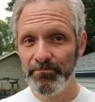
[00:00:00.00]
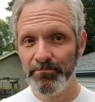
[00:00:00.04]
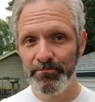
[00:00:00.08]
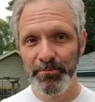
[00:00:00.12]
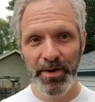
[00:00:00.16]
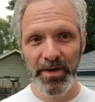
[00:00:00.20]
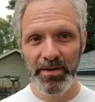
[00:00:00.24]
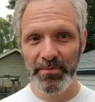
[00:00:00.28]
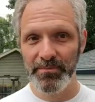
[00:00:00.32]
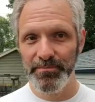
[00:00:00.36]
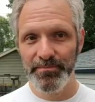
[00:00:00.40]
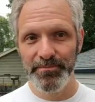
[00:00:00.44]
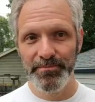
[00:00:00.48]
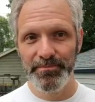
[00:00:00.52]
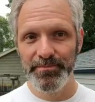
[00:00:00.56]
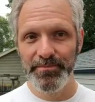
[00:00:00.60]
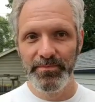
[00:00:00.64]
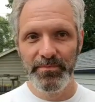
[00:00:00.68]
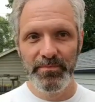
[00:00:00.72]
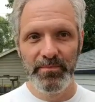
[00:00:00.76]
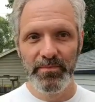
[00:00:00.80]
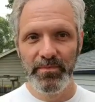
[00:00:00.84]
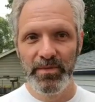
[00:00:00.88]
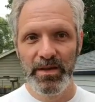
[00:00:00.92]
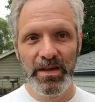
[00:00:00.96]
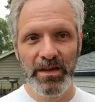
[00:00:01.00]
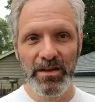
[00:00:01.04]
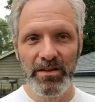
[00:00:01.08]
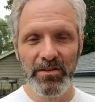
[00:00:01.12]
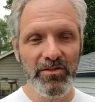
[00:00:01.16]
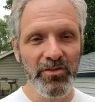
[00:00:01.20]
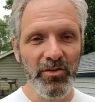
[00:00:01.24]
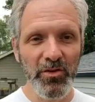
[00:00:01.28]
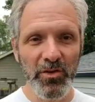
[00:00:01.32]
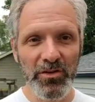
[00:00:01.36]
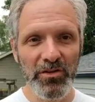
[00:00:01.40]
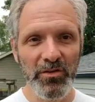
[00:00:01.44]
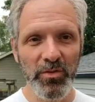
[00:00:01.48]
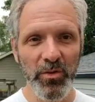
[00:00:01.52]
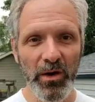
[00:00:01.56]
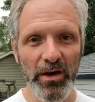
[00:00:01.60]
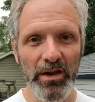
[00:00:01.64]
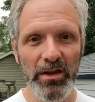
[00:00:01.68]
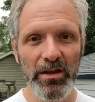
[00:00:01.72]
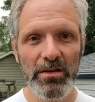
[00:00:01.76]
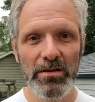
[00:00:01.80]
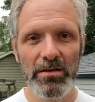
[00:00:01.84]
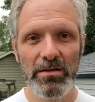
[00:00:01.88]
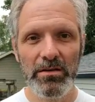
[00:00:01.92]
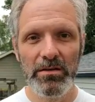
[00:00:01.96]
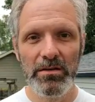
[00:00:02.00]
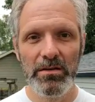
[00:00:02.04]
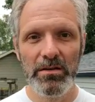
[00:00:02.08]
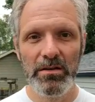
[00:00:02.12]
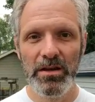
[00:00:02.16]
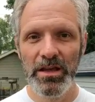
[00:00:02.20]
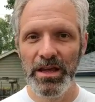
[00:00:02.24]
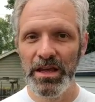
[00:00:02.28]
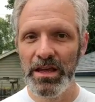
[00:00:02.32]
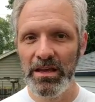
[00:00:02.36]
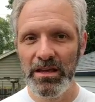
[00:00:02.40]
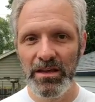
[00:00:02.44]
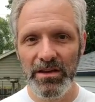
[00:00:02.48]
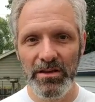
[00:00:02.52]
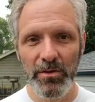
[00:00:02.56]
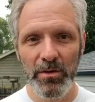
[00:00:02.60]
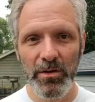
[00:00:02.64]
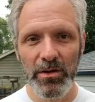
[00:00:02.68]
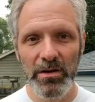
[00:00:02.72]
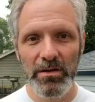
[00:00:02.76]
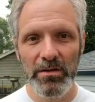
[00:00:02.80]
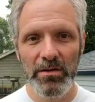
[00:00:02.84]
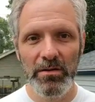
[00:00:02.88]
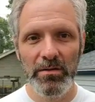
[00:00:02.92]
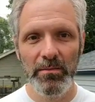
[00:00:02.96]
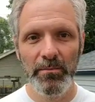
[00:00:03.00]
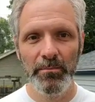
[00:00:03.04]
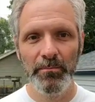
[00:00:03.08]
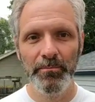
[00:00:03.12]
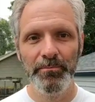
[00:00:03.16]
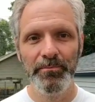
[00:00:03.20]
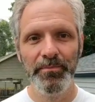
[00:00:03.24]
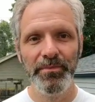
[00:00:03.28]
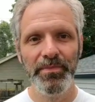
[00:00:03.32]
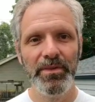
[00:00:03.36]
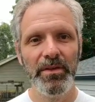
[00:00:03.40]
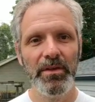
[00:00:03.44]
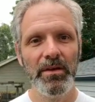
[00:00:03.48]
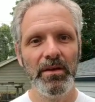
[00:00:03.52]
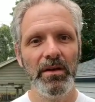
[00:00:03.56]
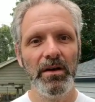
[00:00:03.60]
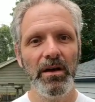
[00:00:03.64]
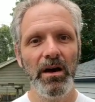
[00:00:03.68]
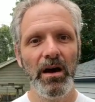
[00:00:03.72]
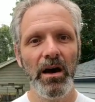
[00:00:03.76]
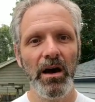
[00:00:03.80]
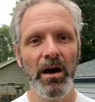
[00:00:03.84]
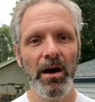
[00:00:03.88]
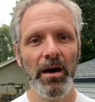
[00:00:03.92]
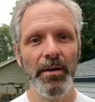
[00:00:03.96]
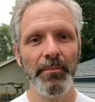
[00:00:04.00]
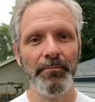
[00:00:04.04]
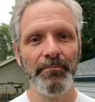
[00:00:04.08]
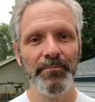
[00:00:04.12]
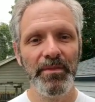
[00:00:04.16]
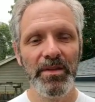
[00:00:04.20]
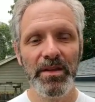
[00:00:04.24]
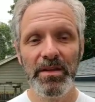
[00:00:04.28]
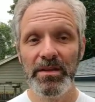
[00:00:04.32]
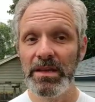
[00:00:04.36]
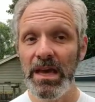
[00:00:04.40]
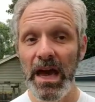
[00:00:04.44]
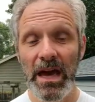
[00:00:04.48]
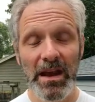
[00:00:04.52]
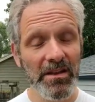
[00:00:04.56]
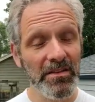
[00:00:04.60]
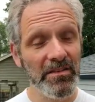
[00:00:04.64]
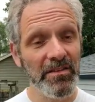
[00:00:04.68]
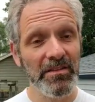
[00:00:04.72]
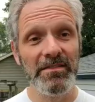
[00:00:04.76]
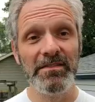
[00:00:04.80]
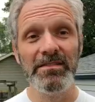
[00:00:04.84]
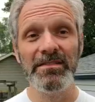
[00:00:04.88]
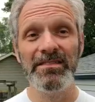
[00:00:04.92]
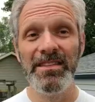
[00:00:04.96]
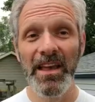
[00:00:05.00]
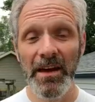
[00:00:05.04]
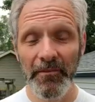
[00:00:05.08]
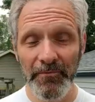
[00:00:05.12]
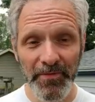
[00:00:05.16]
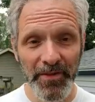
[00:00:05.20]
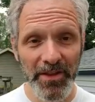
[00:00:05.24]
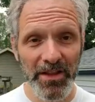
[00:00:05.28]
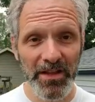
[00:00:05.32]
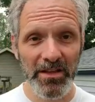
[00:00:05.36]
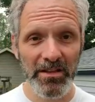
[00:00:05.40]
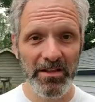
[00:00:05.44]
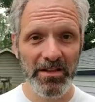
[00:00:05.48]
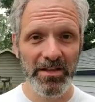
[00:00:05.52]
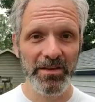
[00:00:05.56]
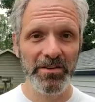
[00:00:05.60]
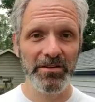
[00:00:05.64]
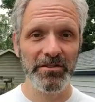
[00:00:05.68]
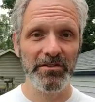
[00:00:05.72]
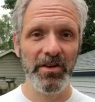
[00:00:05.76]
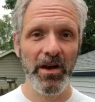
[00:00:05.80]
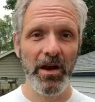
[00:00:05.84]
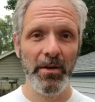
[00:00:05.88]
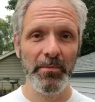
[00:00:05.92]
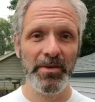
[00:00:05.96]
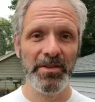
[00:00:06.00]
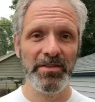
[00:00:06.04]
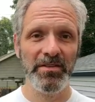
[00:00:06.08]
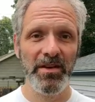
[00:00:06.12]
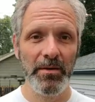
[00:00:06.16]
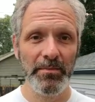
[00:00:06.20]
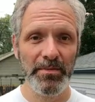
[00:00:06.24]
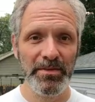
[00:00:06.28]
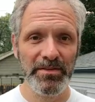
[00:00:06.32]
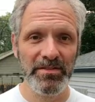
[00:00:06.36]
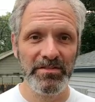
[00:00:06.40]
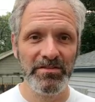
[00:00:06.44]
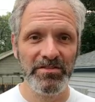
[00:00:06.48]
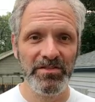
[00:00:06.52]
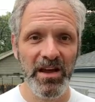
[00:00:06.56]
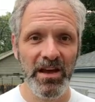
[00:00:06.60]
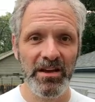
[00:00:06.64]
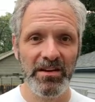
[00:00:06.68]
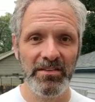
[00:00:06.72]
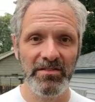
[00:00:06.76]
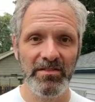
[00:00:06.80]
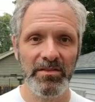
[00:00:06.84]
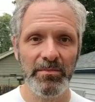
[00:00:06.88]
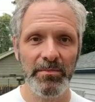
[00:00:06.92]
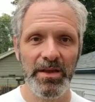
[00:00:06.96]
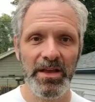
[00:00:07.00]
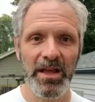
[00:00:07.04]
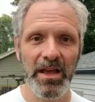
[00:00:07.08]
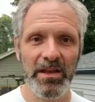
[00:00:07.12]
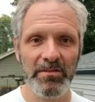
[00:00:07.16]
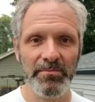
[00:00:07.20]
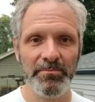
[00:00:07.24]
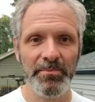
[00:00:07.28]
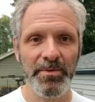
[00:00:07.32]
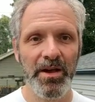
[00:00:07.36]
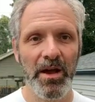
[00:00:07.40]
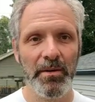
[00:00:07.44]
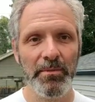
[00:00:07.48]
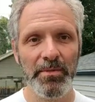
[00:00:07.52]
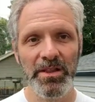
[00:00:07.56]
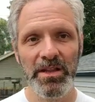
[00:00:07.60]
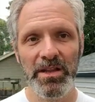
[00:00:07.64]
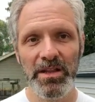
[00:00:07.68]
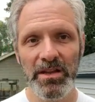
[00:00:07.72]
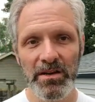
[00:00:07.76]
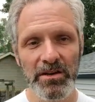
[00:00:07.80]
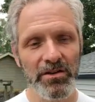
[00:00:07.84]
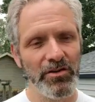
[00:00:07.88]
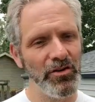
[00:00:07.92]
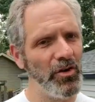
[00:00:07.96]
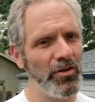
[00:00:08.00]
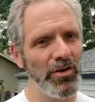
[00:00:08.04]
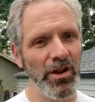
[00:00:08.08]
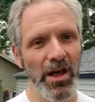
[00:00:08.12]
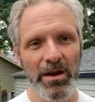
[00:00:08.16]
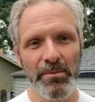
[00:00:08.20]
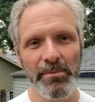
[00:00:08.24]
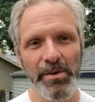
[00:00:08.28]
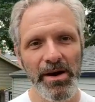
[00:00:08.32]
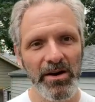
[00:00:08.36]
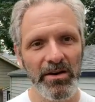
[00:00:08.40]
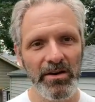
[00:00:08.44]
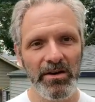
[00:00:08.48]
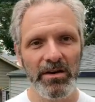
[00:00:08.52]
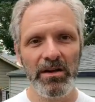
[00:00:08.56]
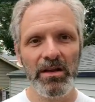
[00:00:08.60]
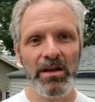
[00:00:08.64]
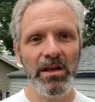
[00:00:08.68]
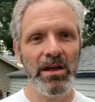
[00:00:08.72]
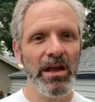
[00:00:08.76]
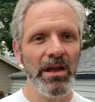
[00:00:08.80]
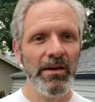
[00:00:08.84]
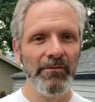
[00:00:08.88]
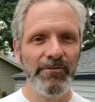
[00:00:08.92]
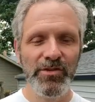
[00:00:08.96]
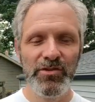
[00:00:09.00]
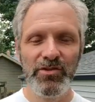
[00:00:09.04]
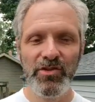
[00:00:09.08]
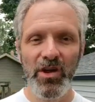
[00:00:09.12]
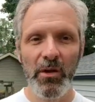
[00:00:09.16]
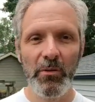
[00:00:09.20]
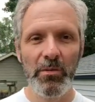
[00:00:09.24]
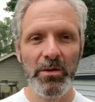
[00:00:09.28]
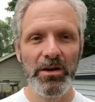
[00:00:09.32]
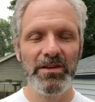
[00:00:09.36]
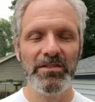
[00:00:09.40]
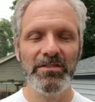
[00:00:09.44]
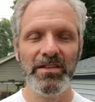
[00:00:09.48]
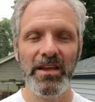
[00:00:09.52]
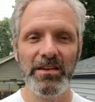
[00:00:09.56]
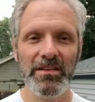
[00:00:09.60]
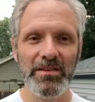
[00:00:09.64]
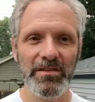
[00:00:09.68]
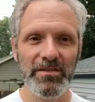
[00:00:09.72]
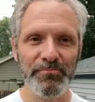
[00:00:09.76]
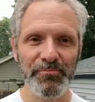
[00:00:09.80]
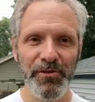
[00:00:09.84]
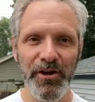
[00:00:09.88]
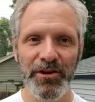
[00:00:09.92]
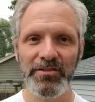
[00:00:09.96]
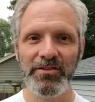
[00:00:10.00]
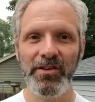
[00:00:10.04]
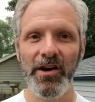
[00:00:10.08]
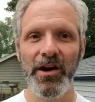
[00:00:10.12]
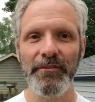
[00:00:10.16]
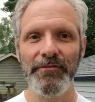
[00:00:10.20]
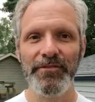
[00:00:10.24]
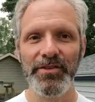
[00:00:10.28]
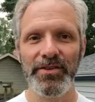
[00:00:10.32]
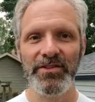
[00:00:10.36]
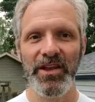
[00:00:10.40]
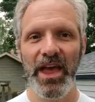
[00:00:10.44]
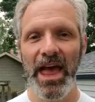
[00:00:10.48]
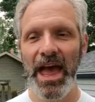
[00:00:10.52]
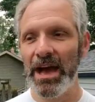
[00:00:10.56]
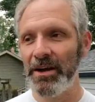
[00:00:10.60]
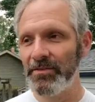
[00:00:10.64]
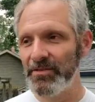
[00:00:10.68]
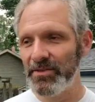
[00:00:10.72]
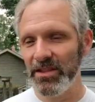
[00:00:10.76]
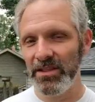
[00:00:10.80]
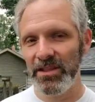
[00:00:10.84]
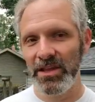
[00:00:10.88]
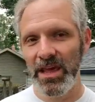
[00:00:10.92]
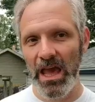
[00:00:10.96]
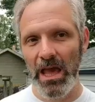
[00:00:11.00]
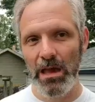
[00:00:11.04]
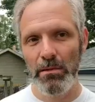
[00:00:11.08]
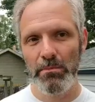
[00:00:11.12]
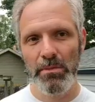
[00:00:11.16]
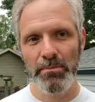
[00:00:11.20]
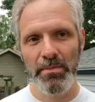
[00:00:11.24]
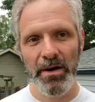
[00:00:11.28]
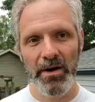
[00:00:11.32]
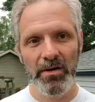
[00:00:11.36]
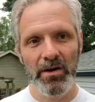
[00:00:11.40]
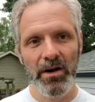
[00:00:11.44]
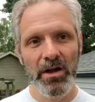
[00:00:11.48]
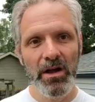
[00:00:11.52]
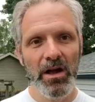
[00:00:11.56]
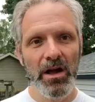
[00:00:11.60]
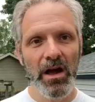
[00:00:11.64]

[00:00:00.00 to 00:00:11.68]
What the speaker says: but he can score 20. He can do it. Giannis is definitely a leader, Tommy. Tommy says Giannis to me has become a leader, no doubt about it. If you saw what he said in his press conference after the game about